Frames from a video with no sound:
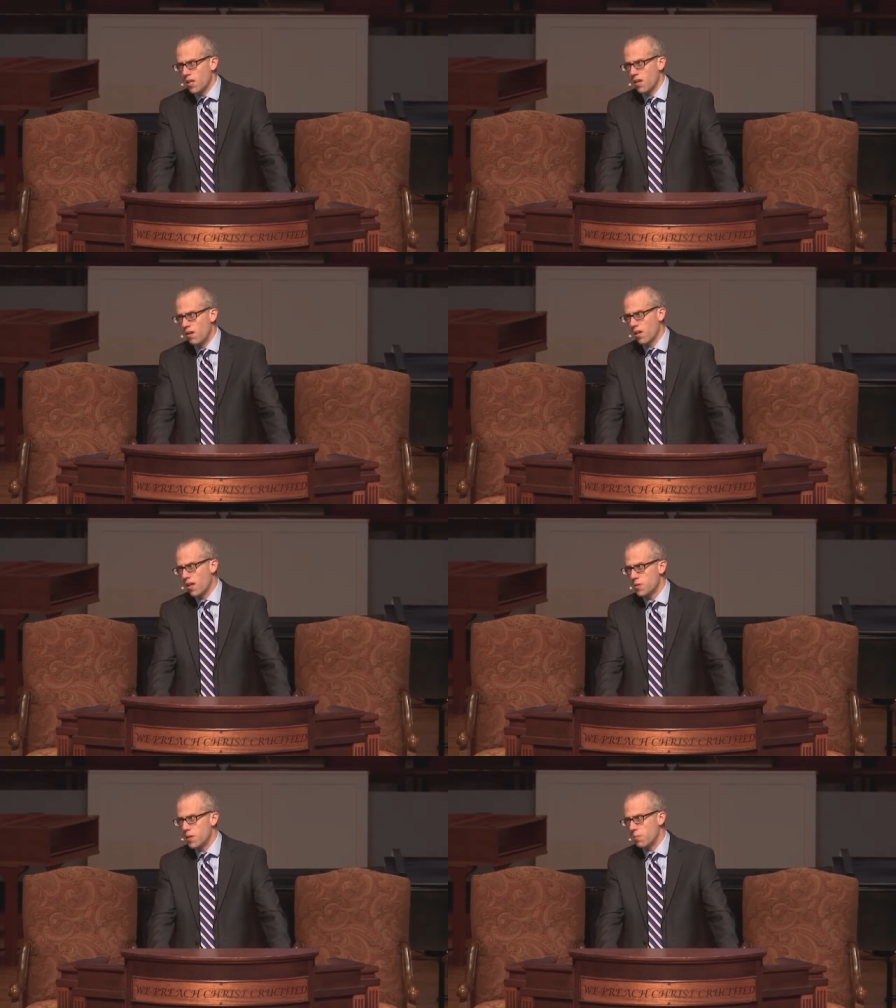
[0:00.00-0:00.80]
And all
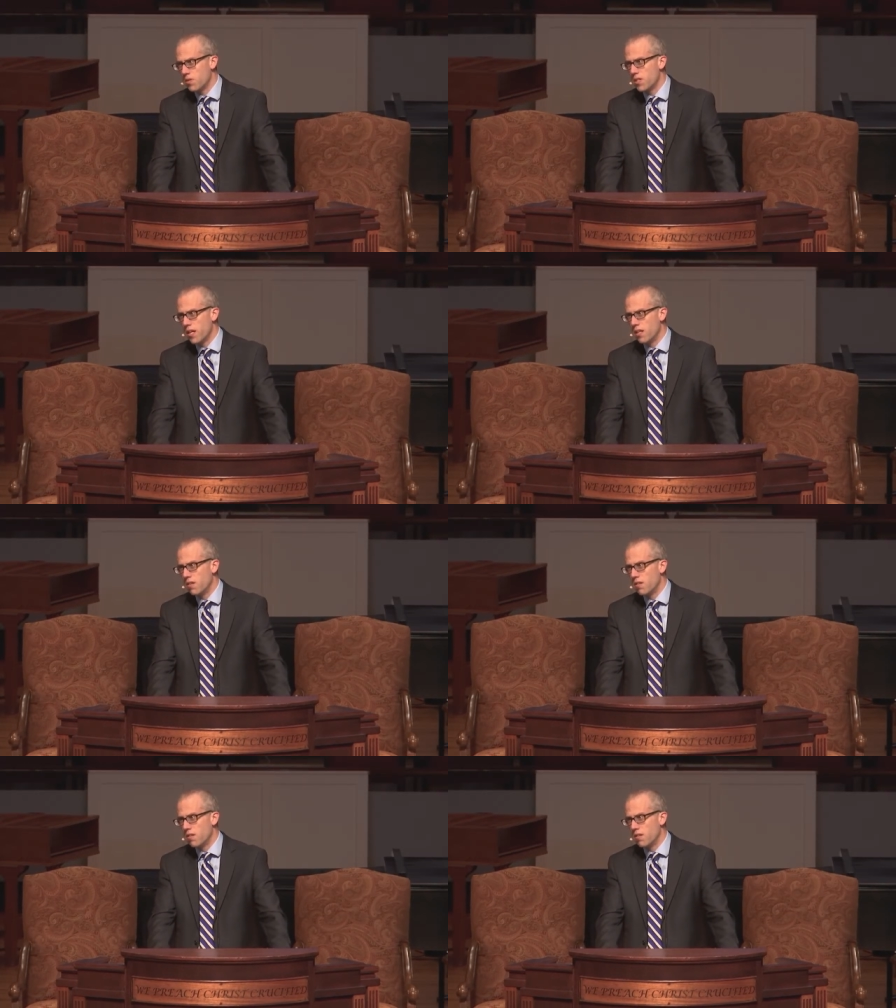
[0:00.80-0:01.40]
God's people said,